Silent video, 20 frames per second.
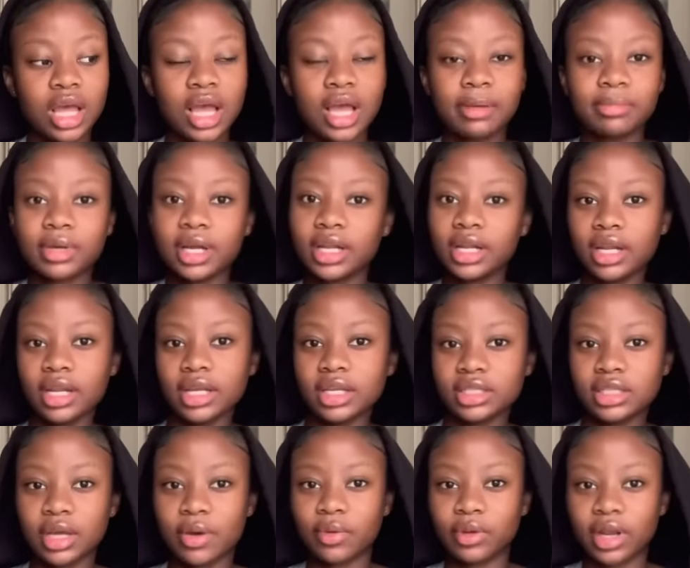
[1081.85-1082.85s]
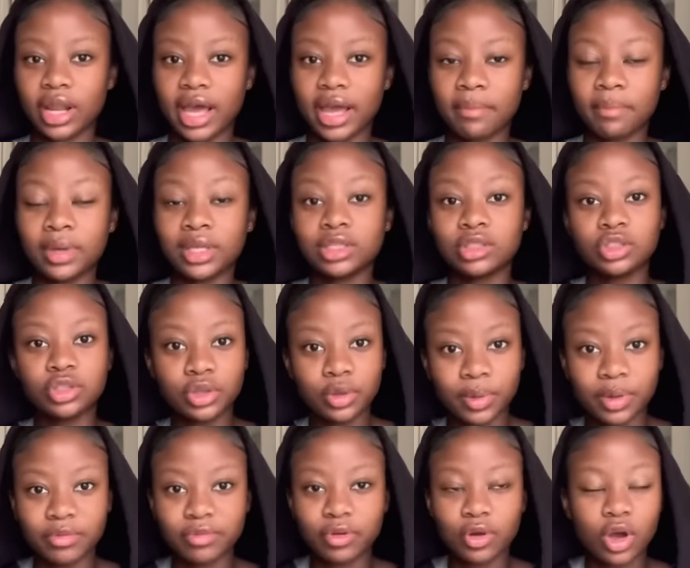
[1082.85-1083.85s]
i'm kind of lazy online but you know
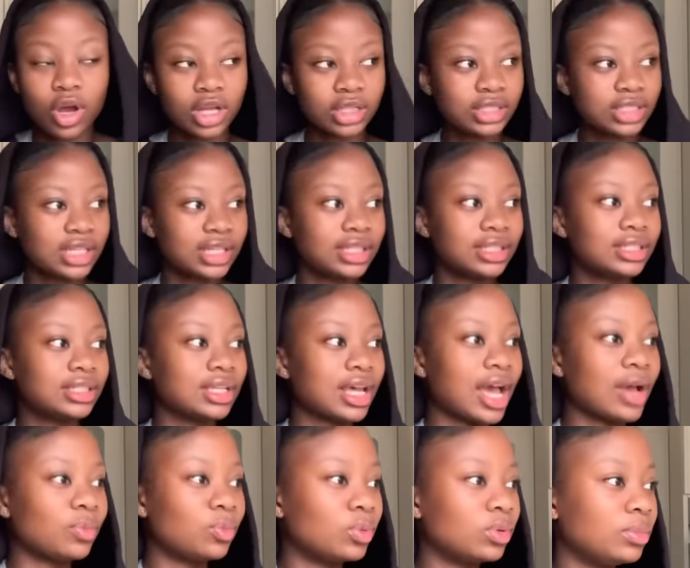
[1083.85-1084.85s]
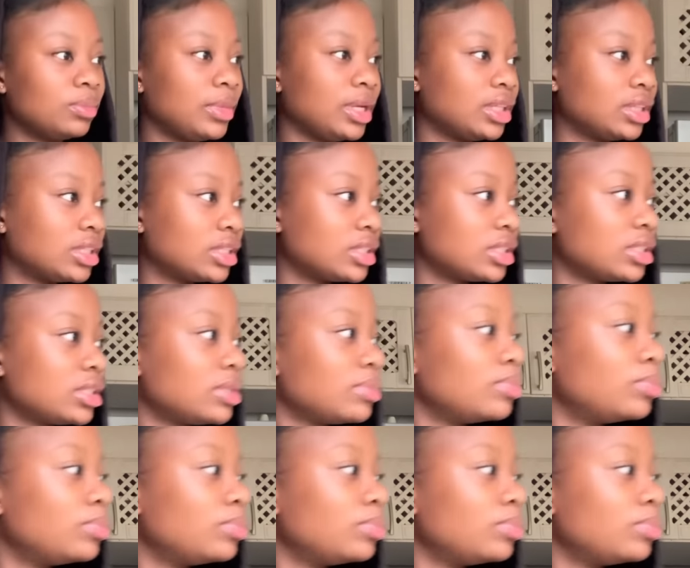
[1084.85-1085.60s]
what for content i will make this